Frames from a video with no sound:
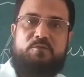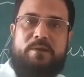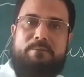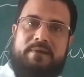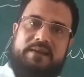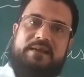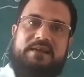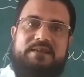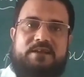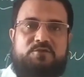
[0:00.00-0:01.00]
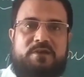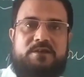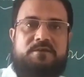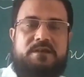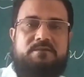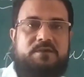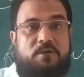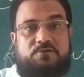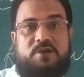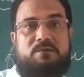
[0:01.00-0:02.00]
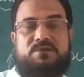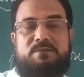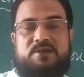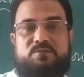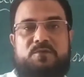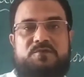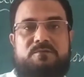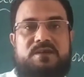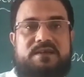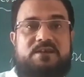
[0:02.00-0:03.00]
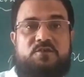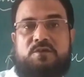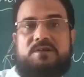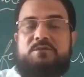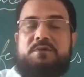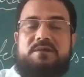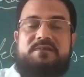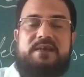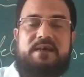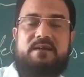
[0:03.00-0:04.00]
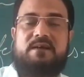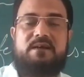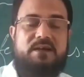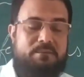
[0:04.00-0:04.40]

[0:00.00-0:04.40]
You pay money and that's why you live. You also have some responsibility as long as you live there.